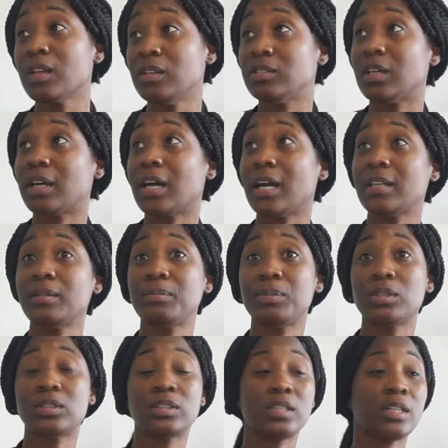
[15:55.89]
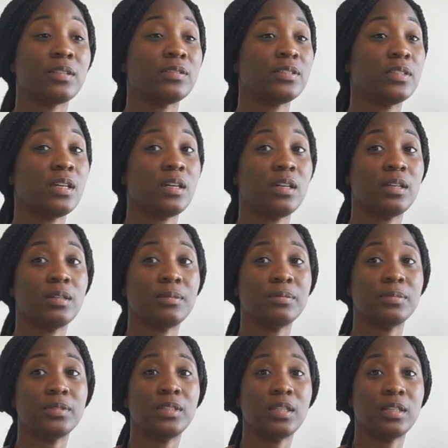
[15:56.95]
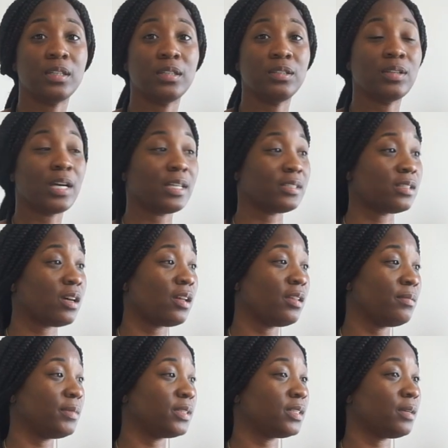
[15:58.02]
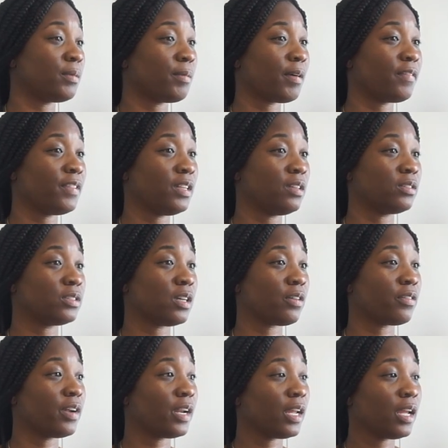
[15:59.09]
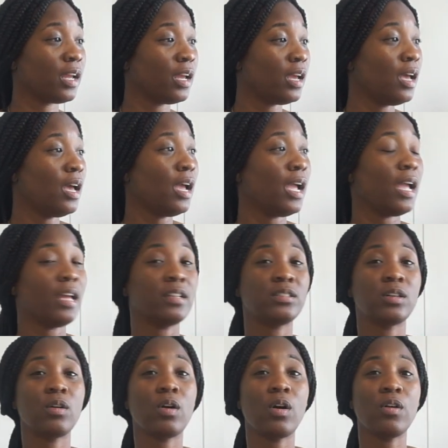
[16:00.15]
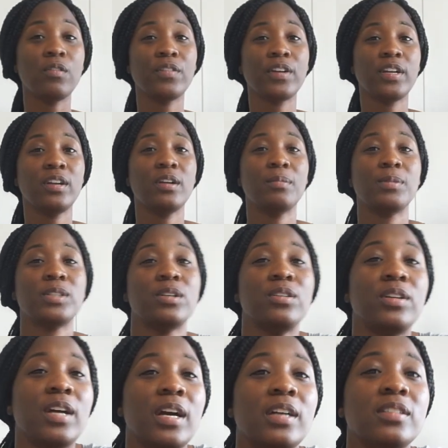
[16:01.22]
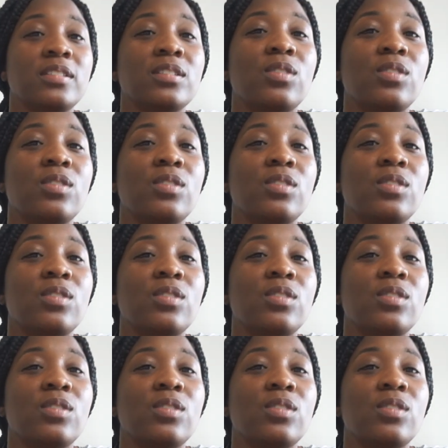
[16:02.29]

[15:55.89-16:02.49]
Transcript: so I got the bookshelves um, done you guys saw them in some of my videos already and so over here I'm gonna show you guys this